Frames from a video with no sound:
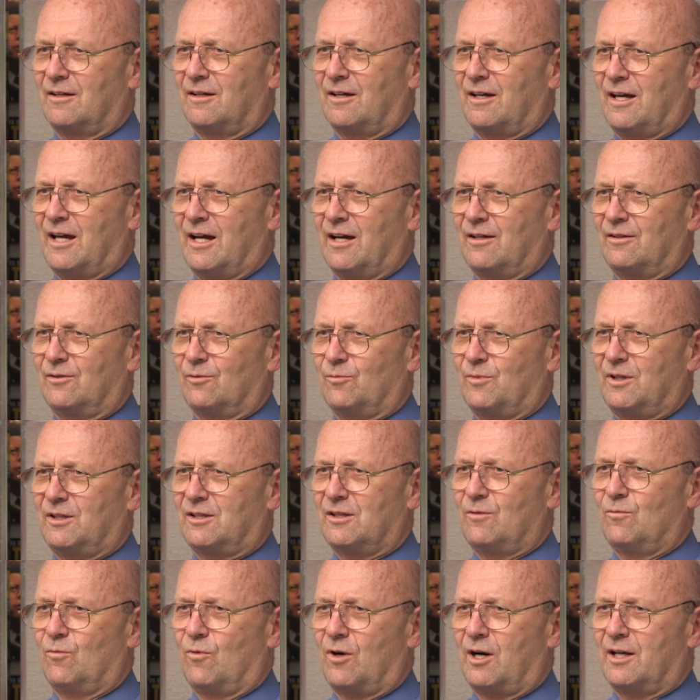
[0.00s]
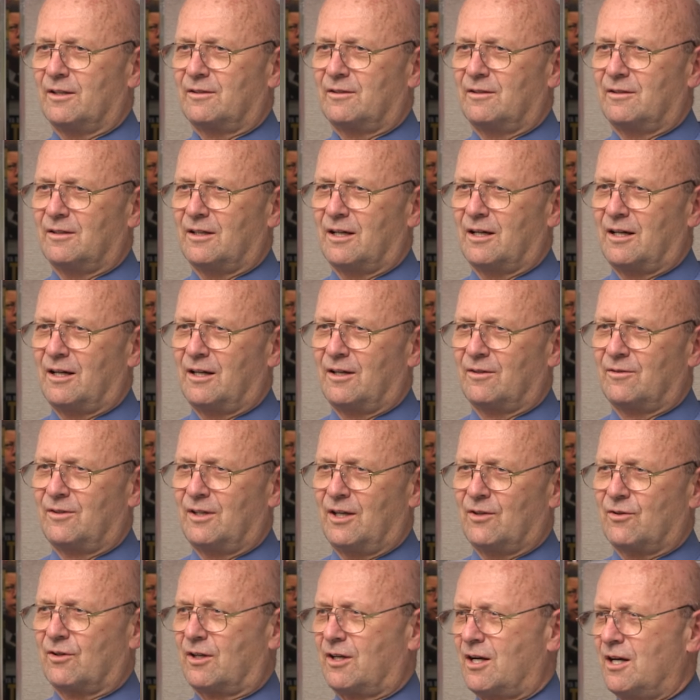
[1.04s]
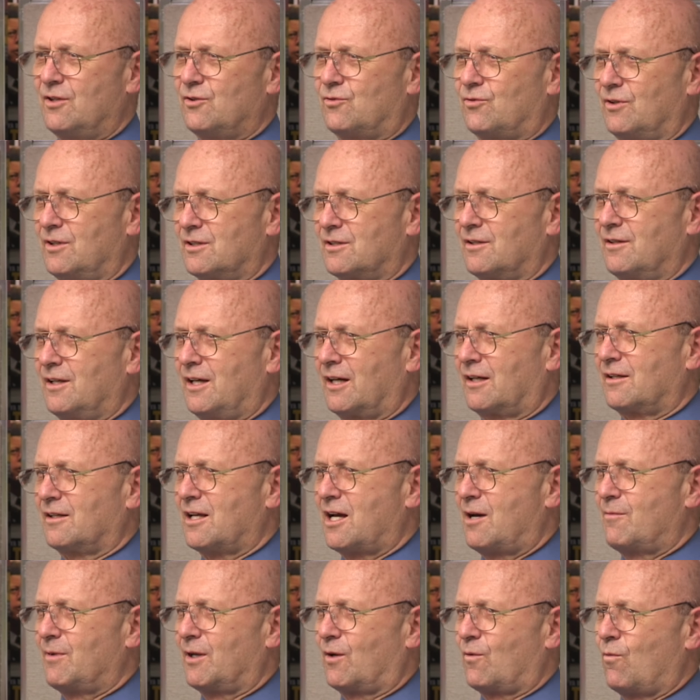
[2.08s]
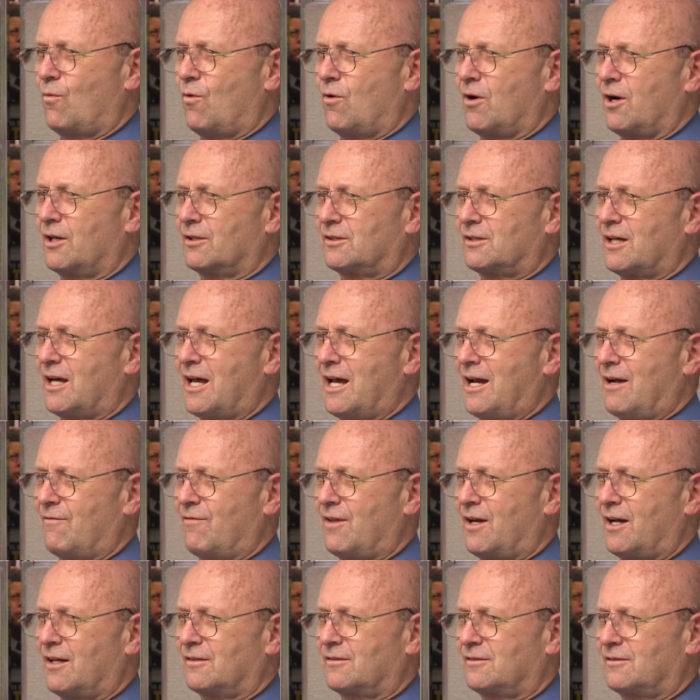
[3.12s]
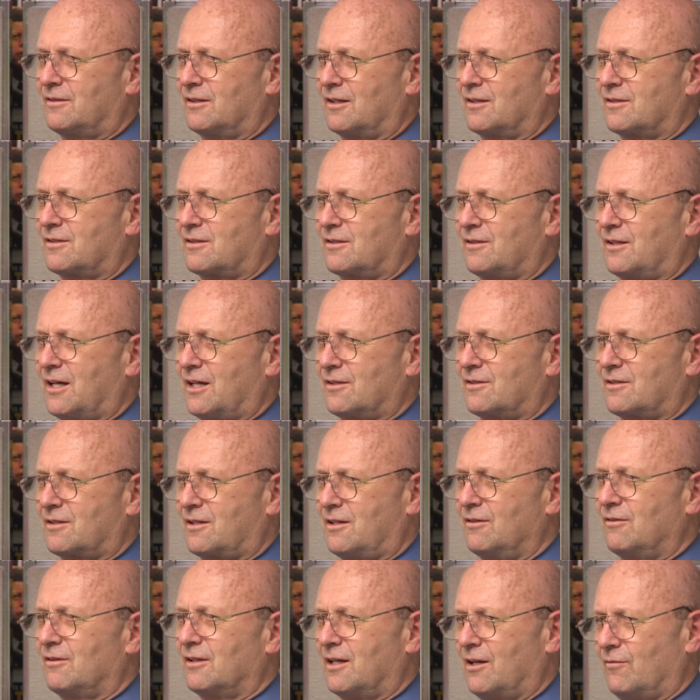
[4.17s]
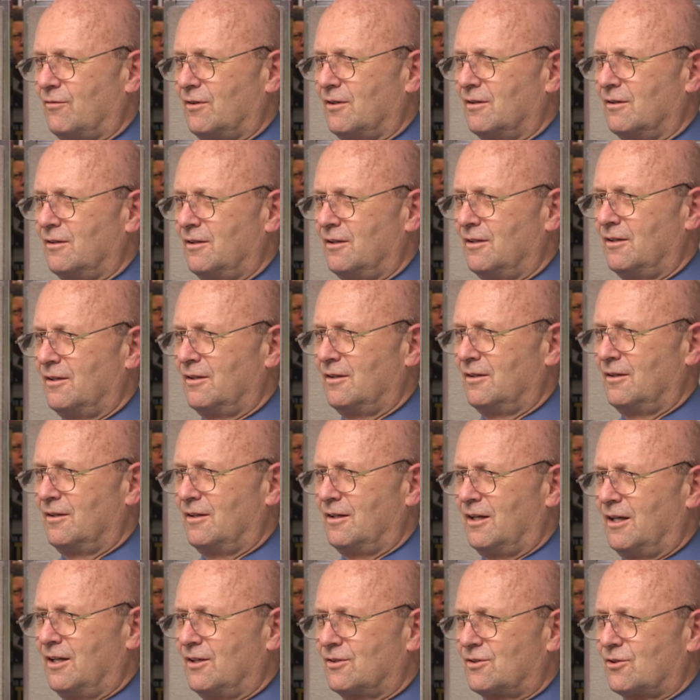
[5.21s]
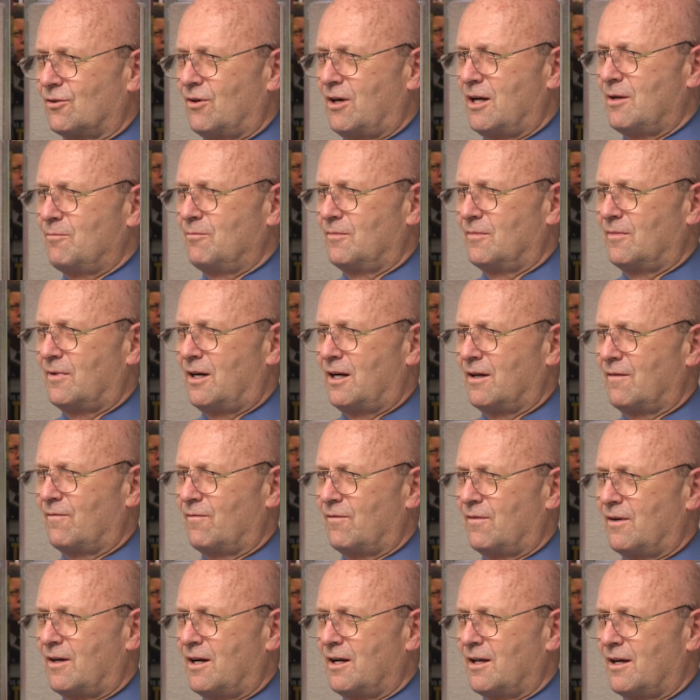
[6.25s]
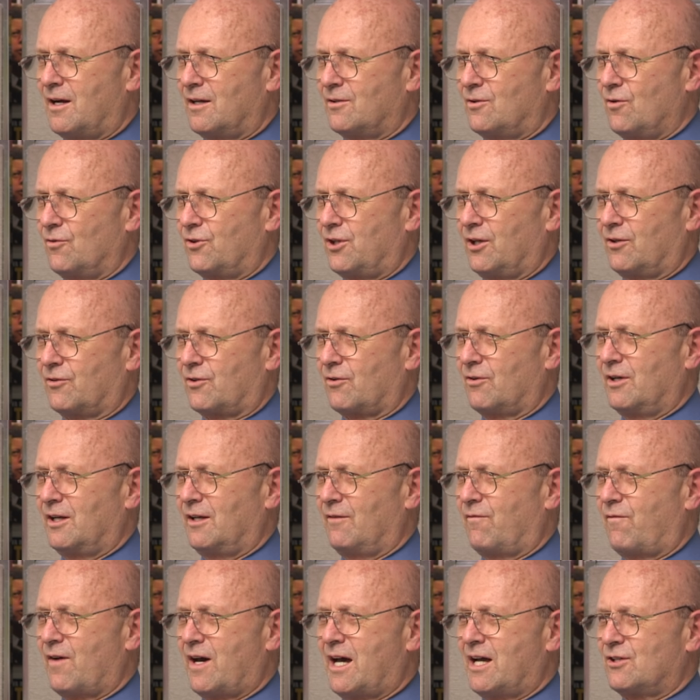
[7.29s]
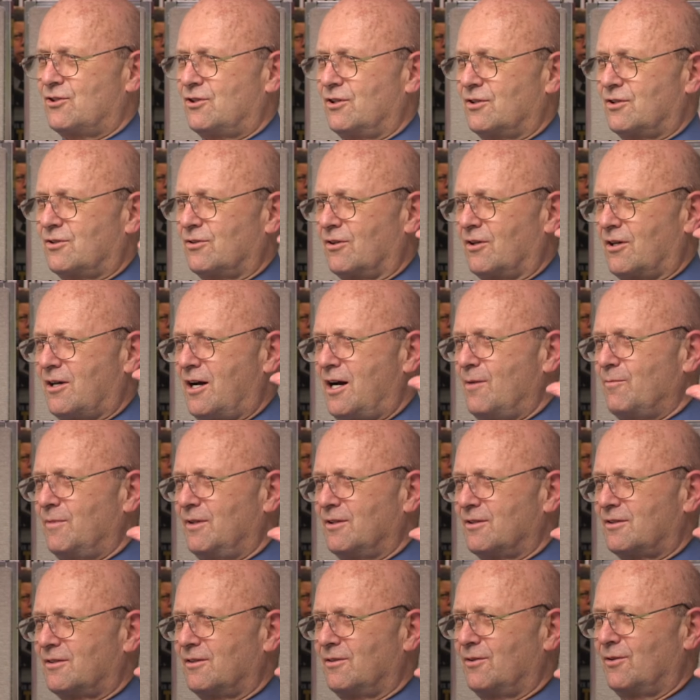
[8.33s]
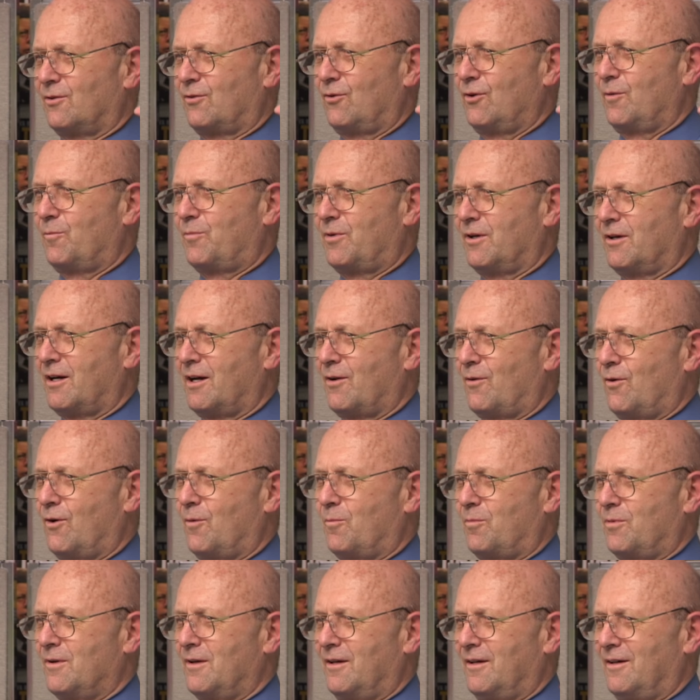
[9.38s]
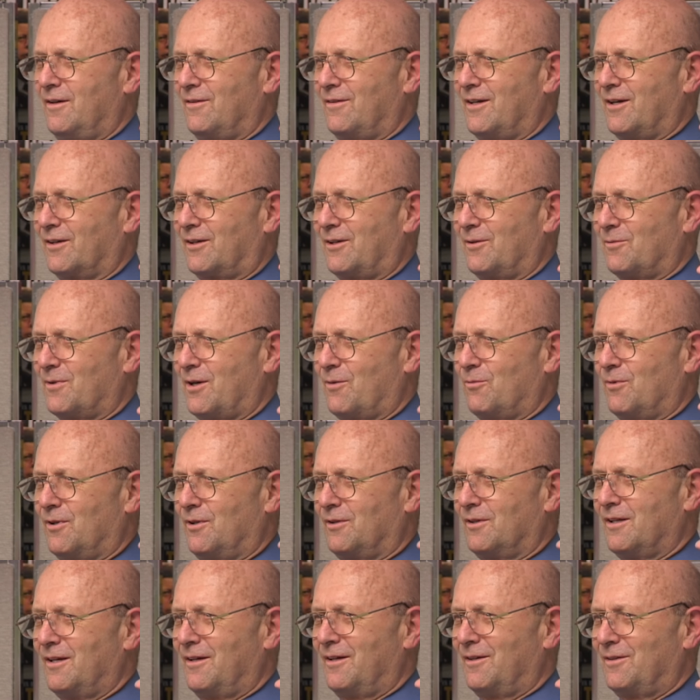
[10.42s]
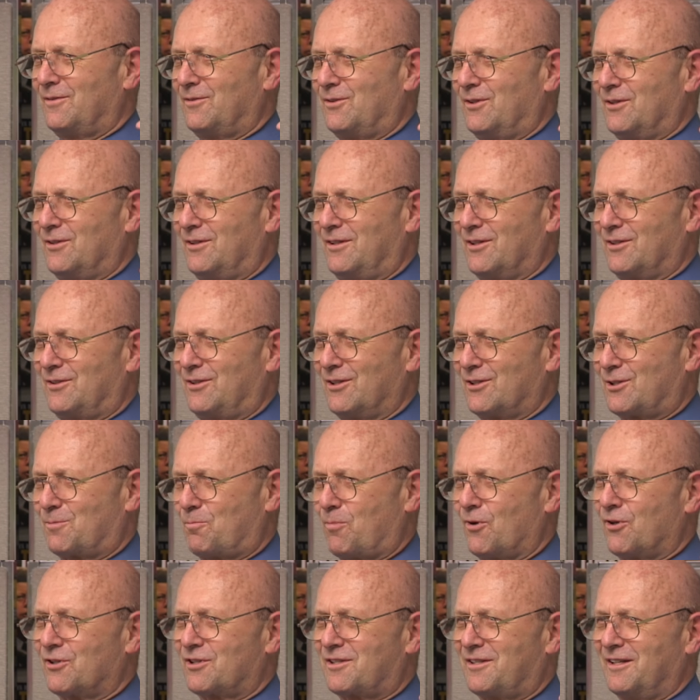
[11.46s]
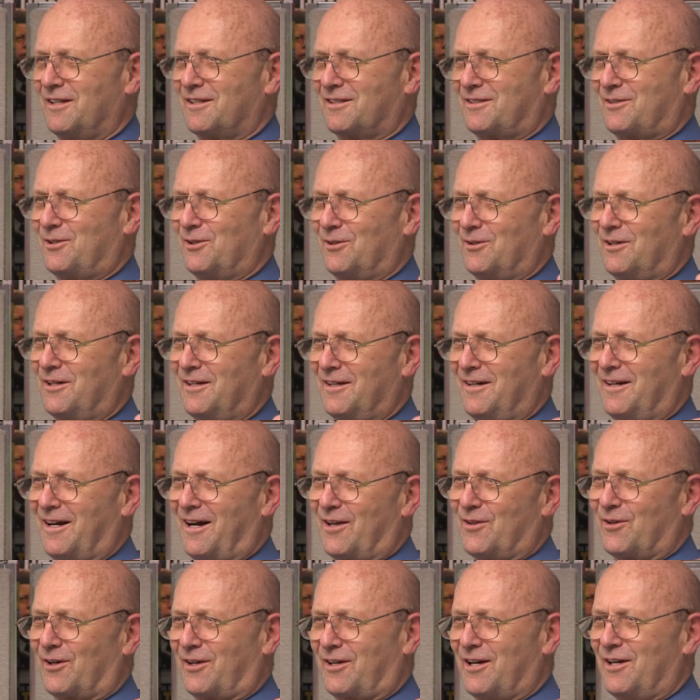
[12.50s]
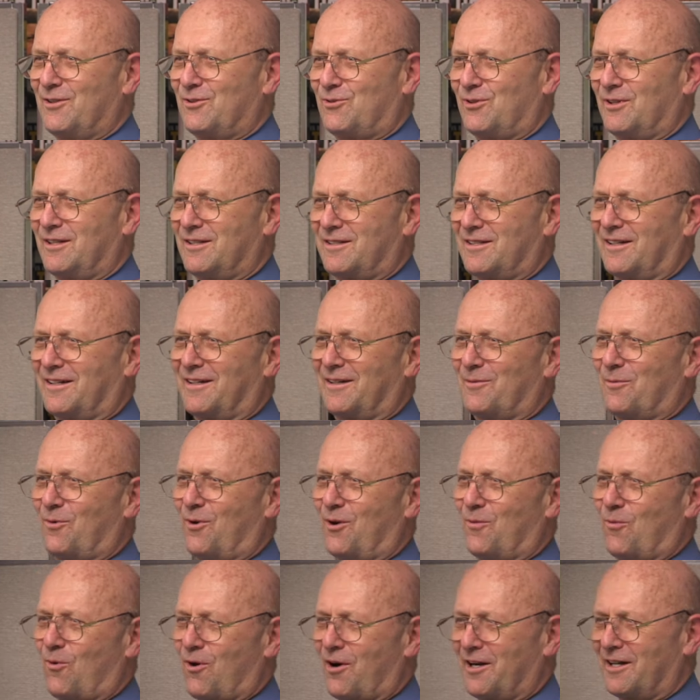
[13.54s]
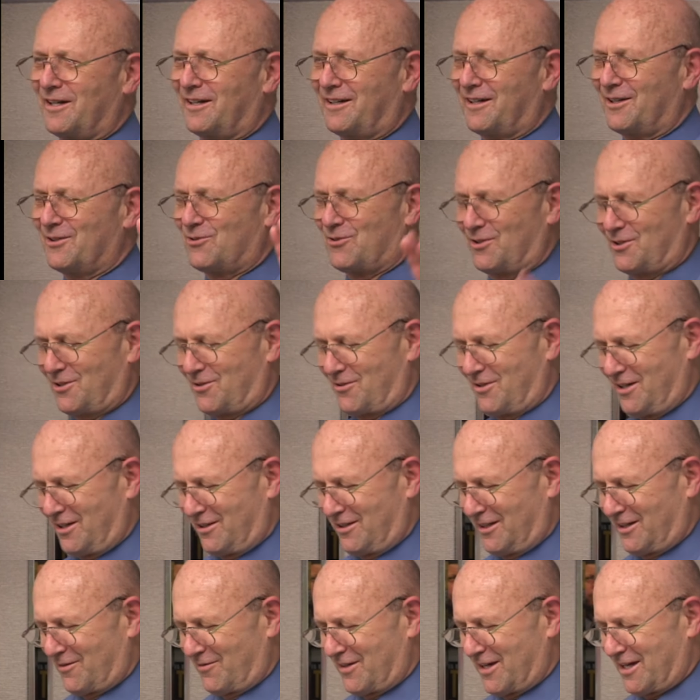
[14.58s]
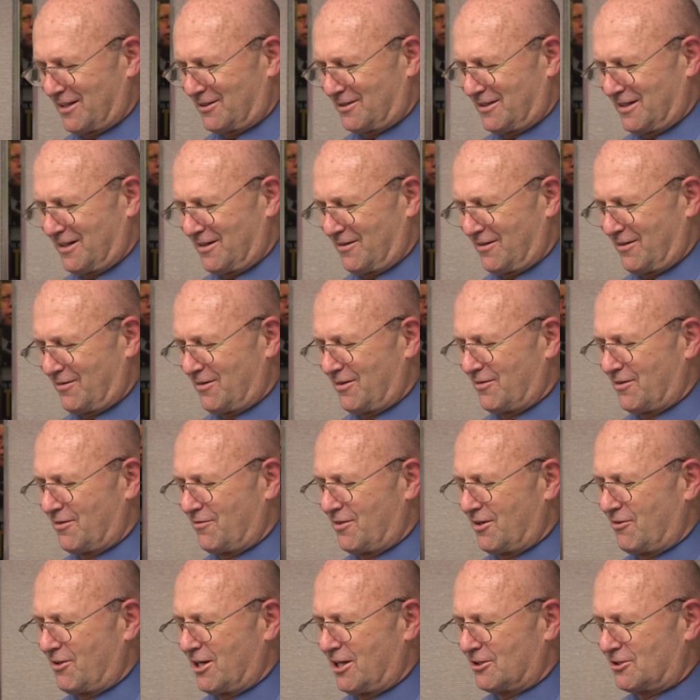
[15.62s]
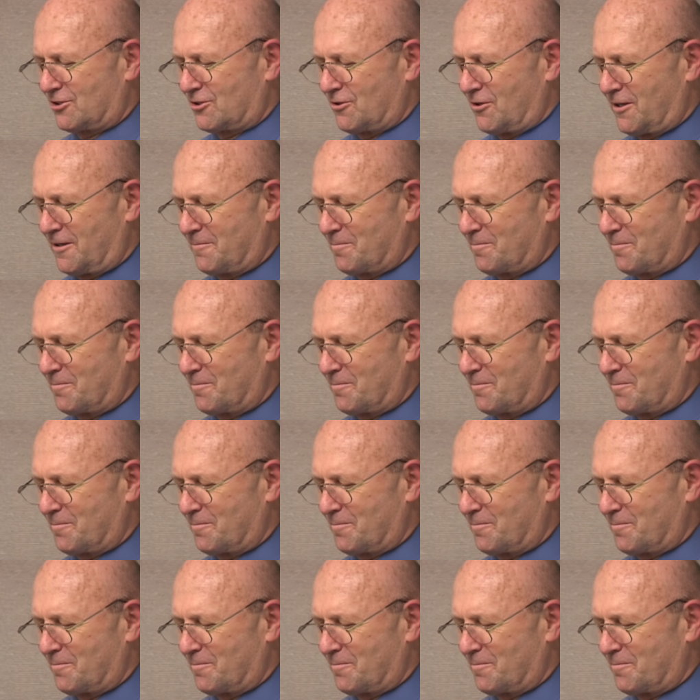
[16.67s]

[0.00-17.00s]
And we didn't want the other countries in the economic war to have that skill level. And so I don't think there are any fascists or communists in the group here. I hope that will disperse this to other countries, warring countries, or anything of that sort.